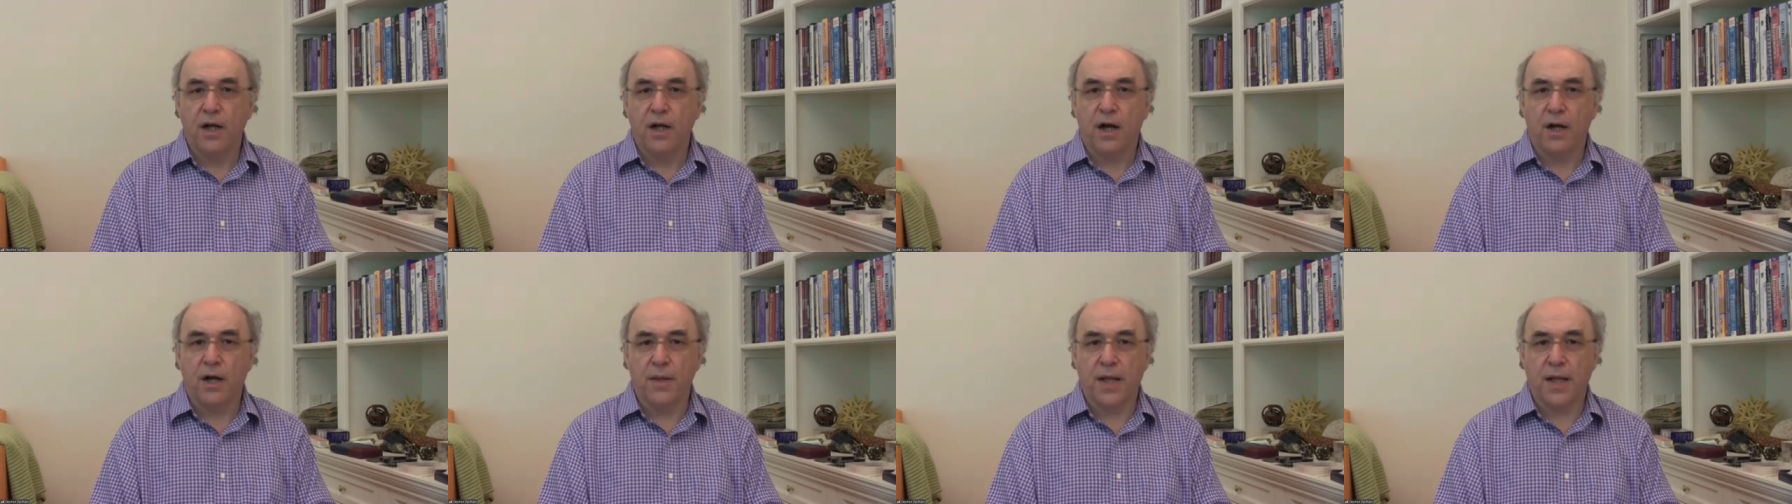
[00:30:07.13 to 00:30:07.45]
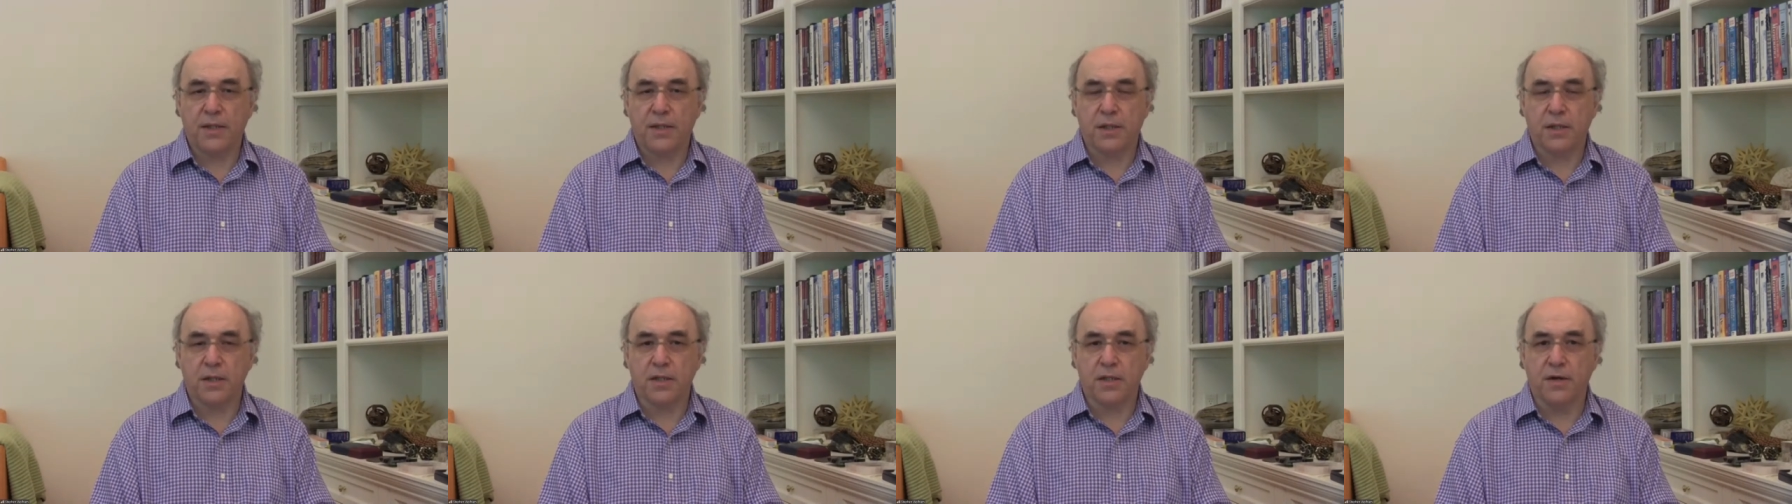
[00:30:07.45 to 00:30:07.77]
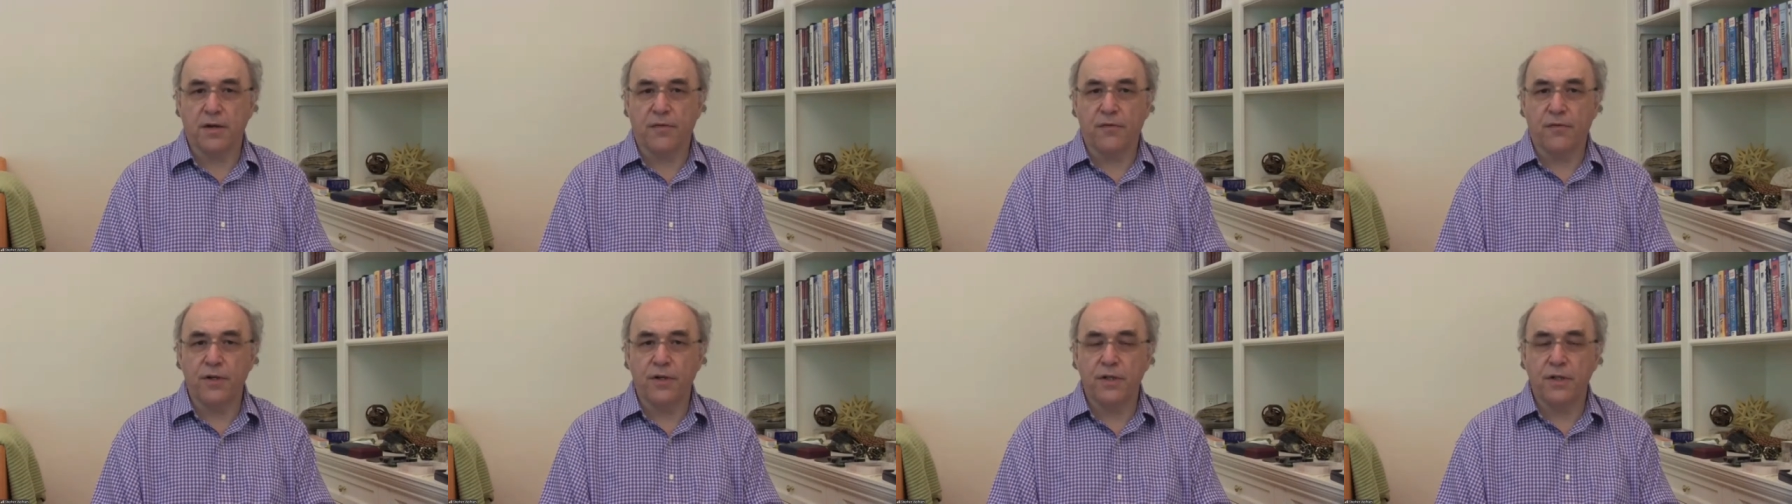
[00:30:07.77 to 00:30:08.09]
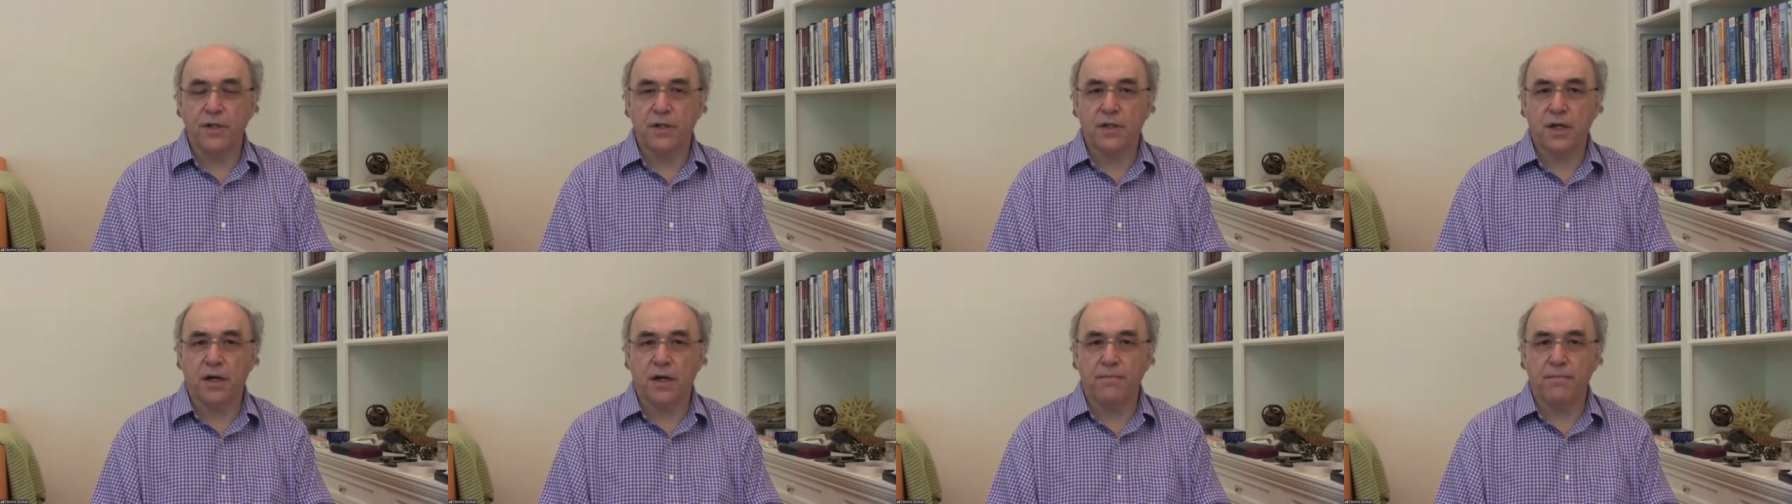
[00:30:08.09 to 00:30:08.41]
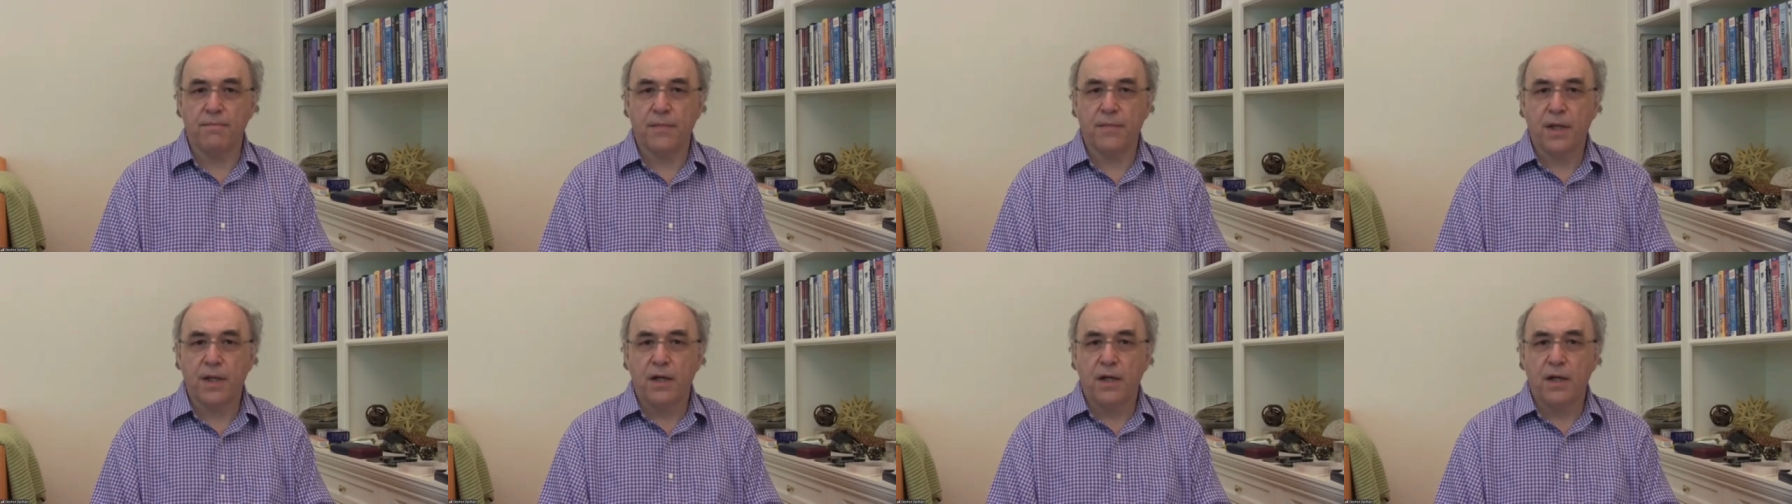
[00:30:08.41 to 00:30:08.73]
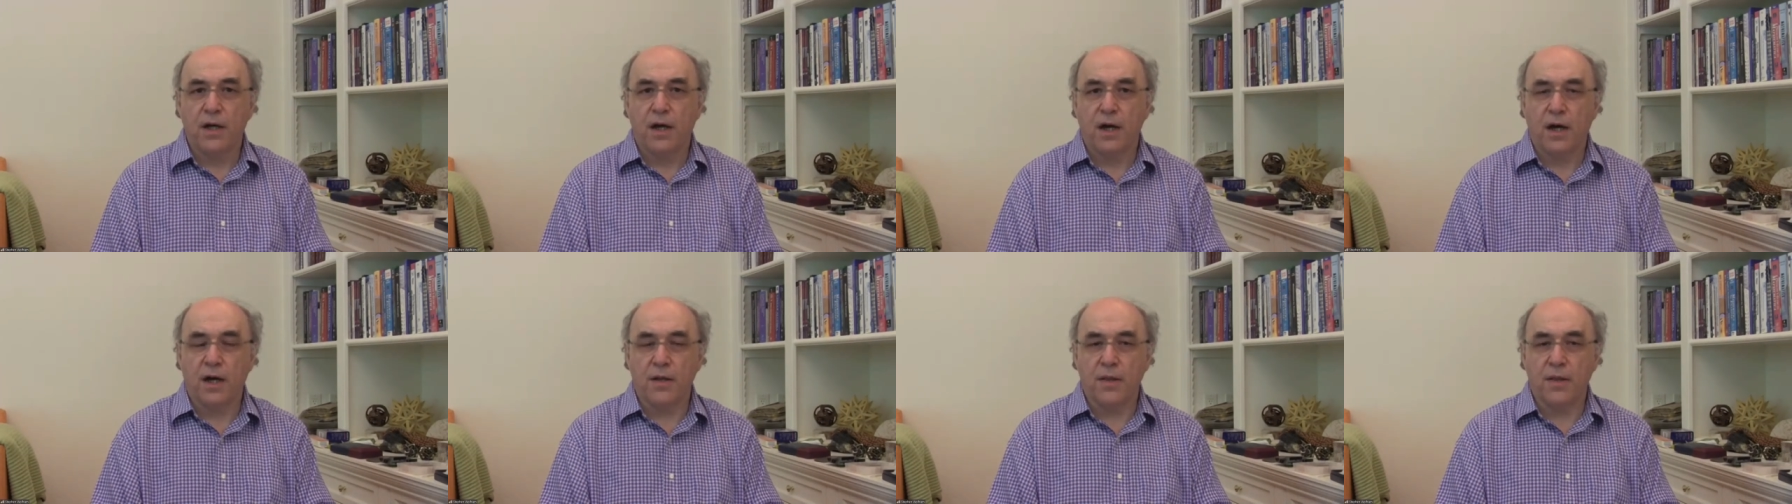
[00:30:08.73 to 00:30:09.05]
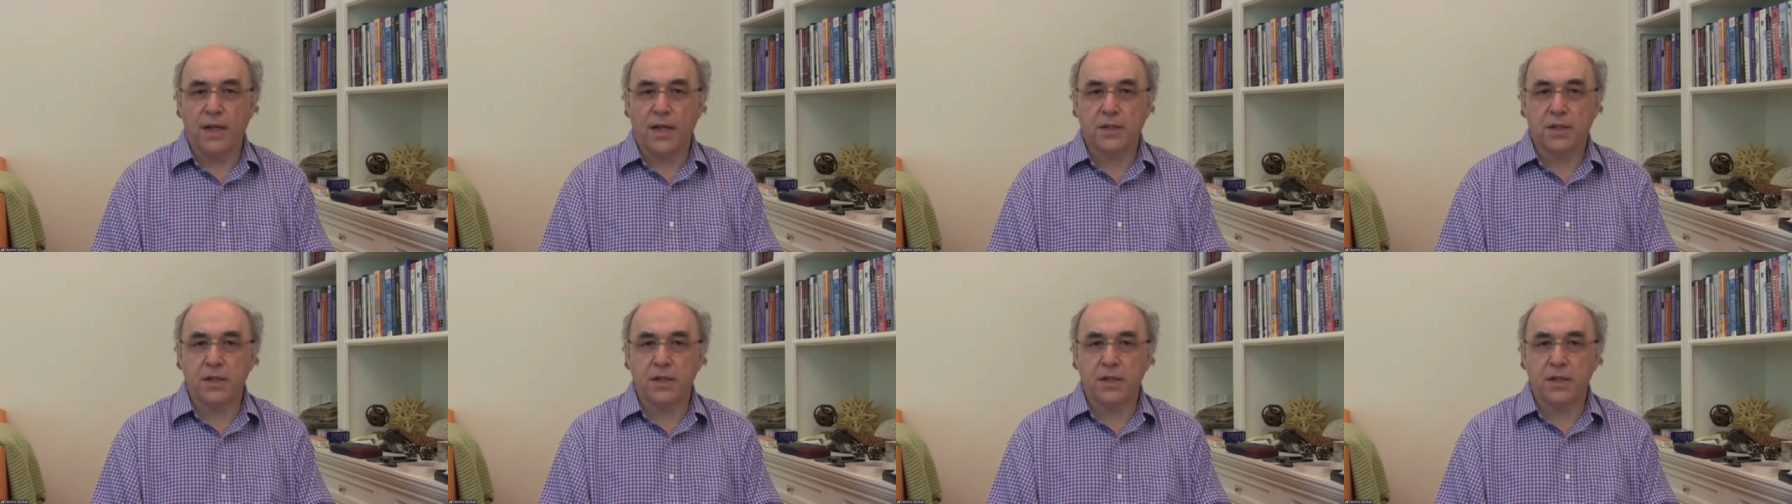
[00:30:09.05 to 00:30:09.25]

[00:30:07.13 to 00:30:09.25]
And that's a different rhythm